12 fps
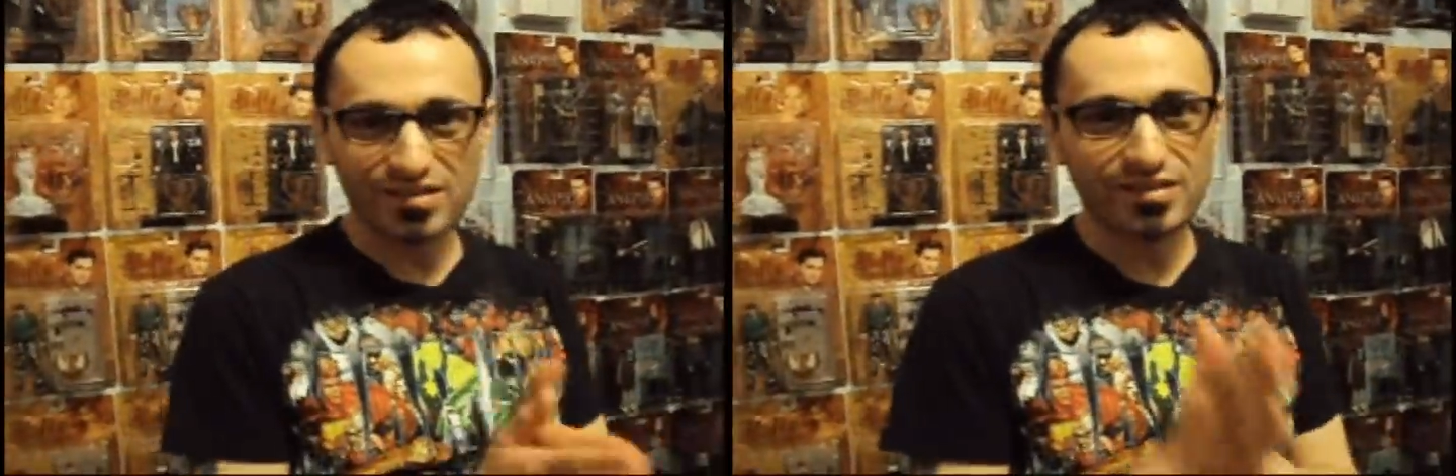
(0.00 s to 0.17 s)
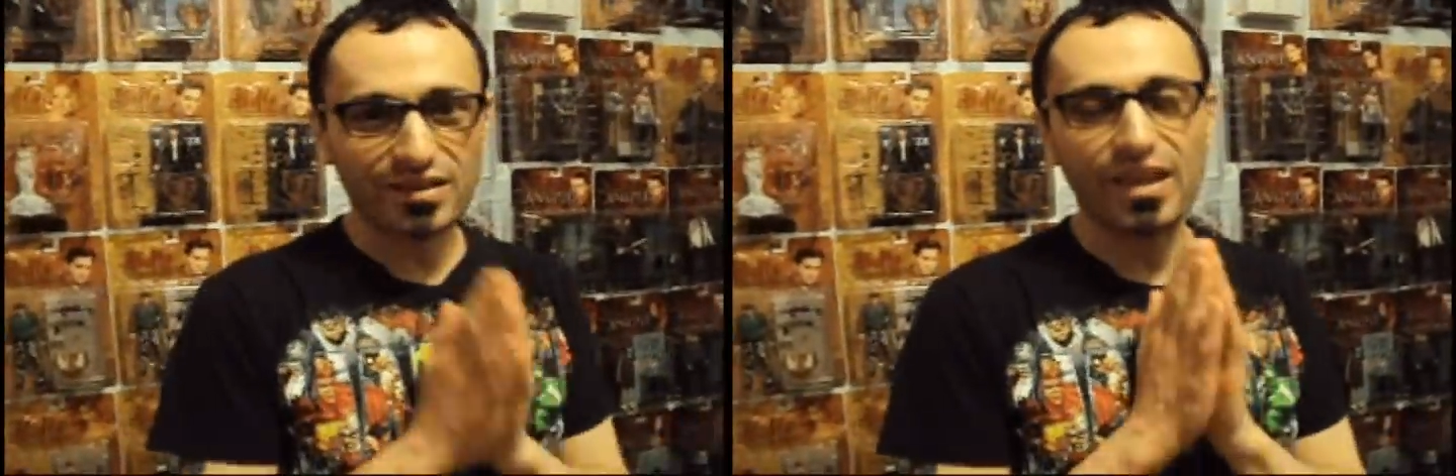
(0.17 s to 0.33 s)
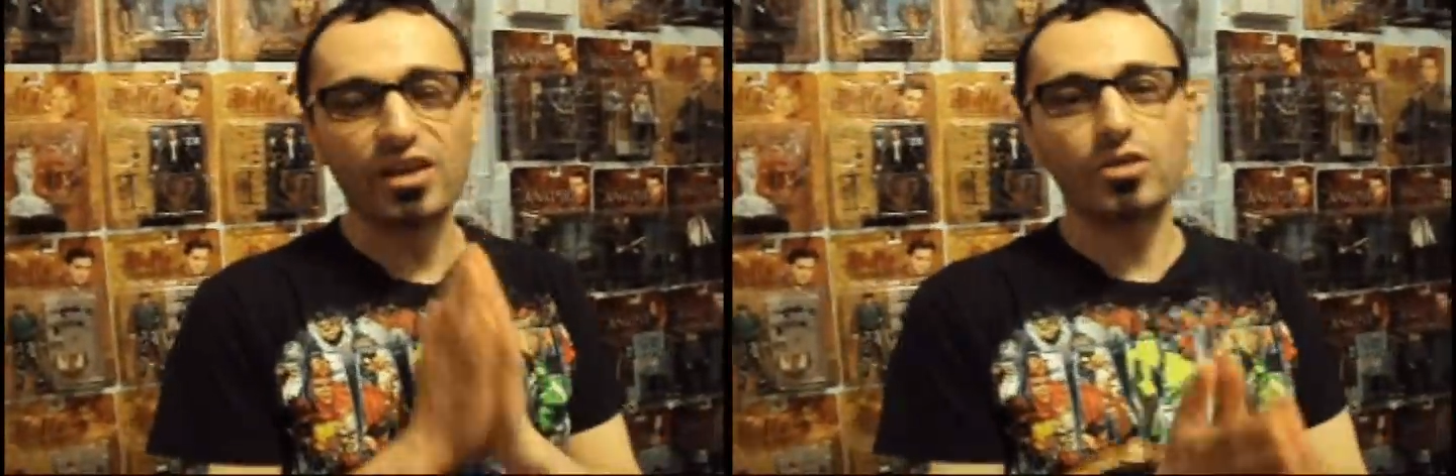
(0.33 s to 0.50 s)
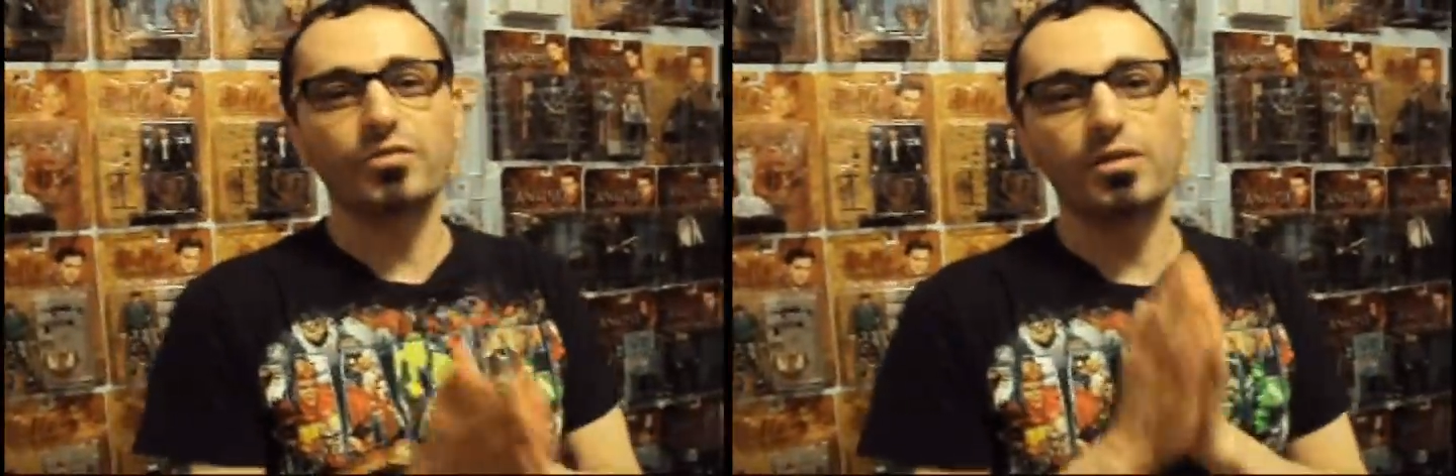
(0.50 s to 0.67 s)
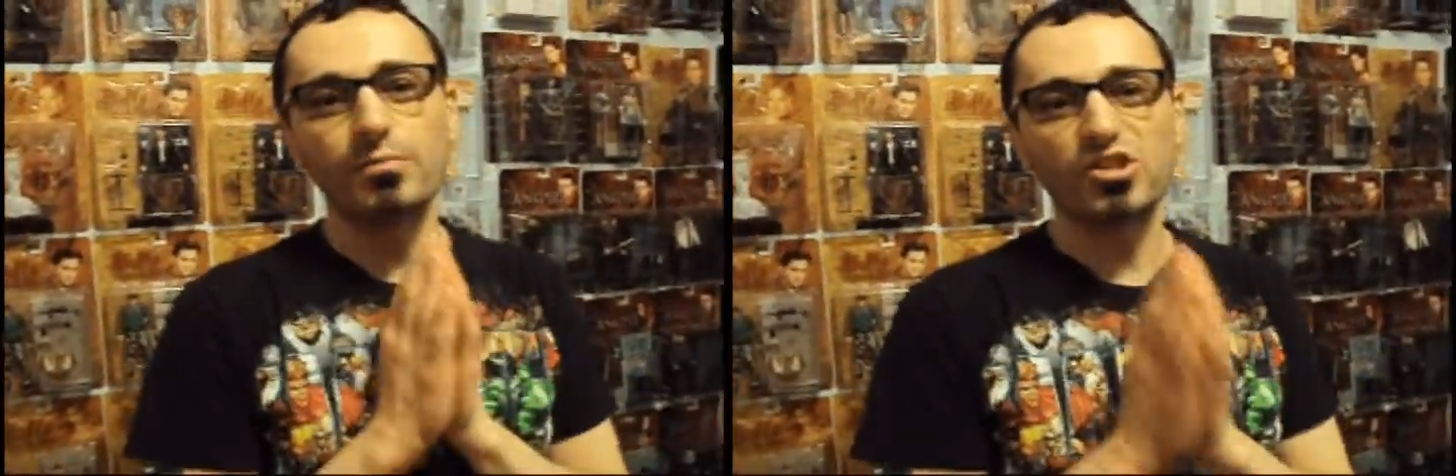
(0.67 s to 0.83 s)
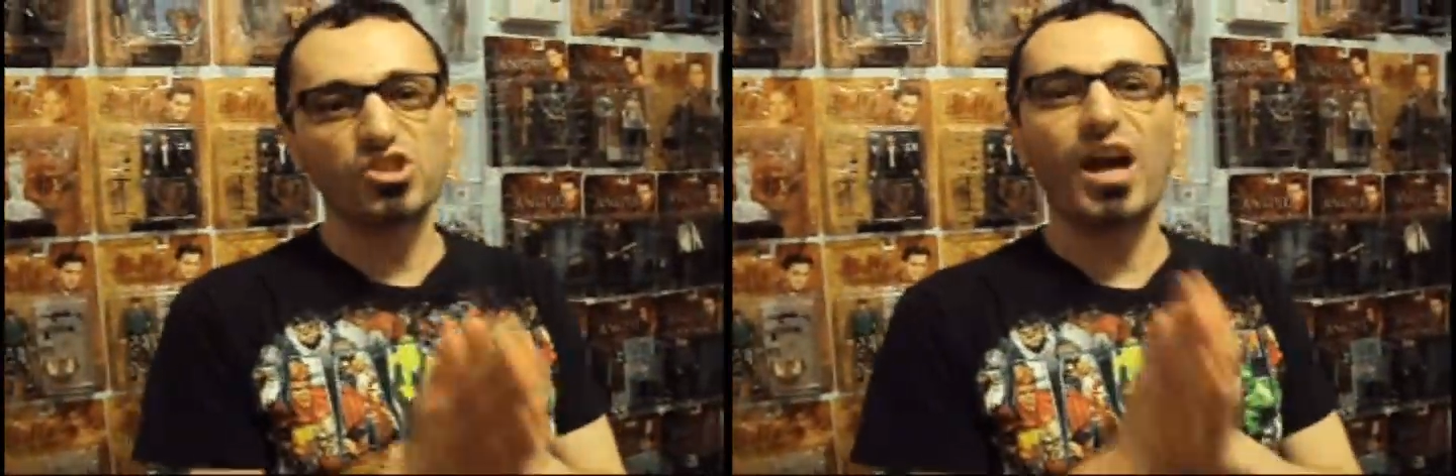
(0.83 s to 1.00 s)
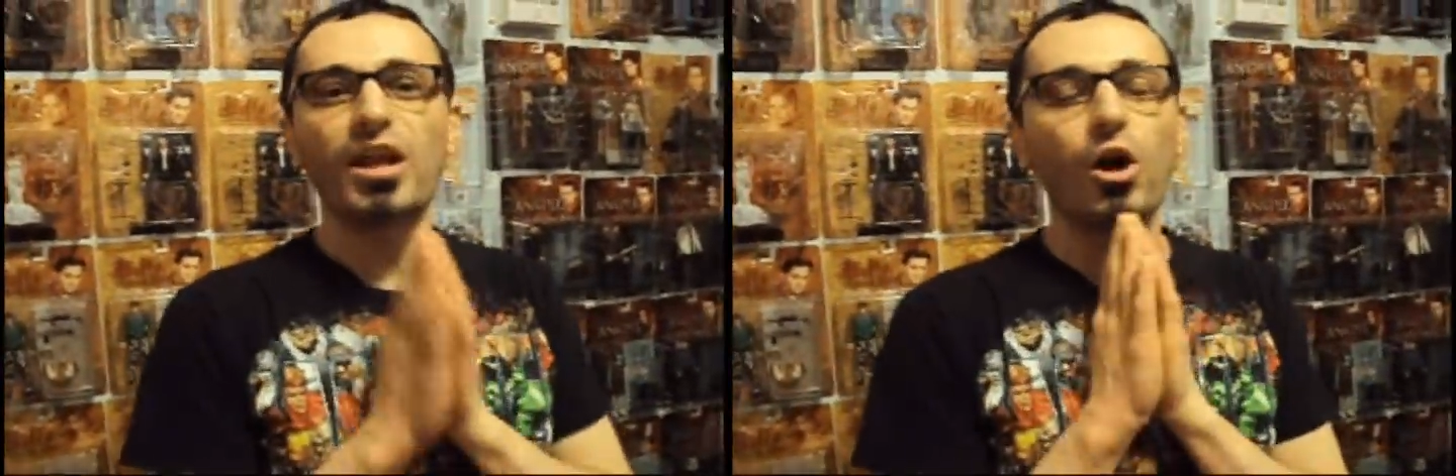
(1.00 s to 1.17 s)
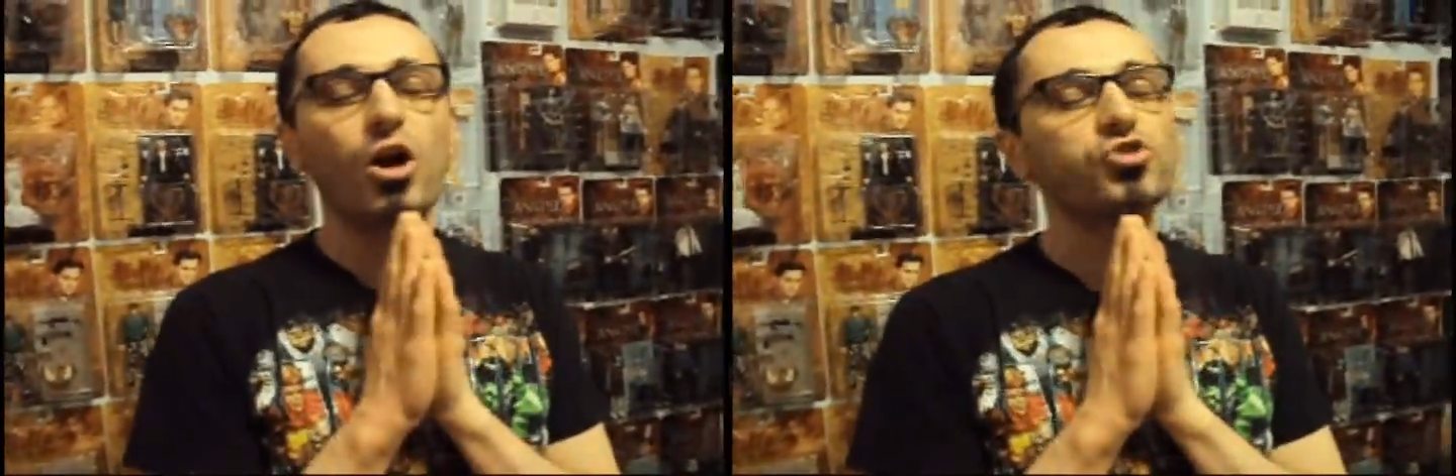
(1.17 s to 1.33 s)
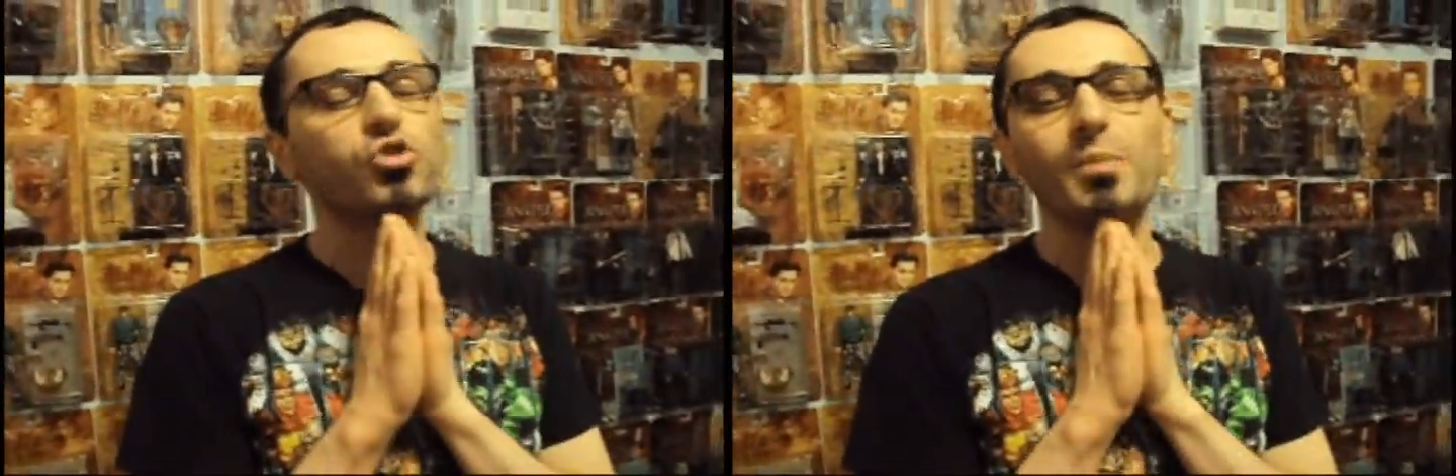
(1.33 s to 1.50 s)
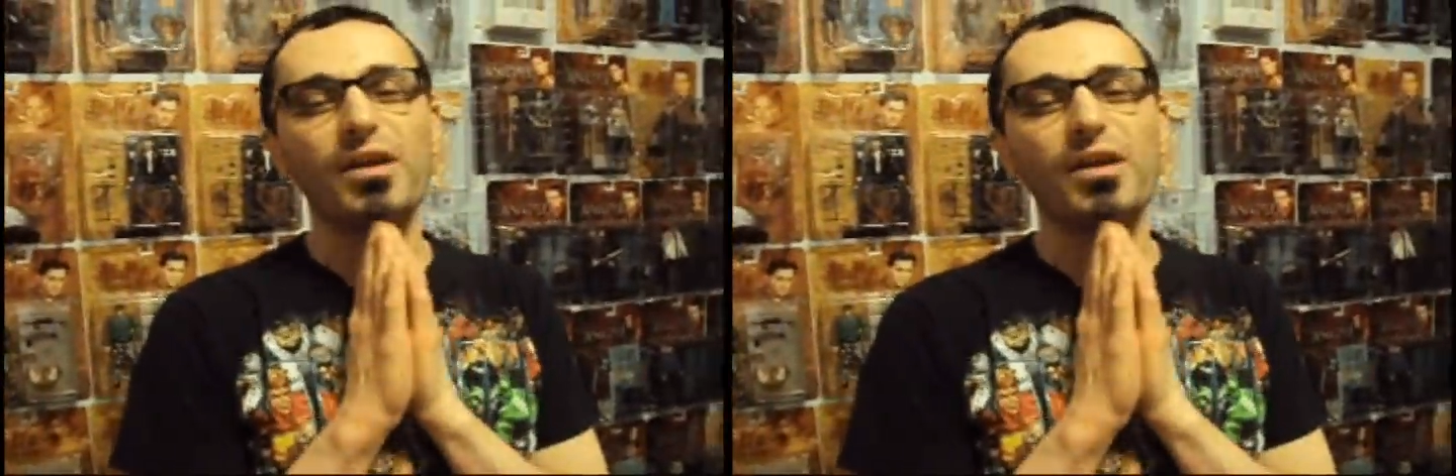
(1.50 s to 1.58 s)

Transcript: exist. Thank you very much, and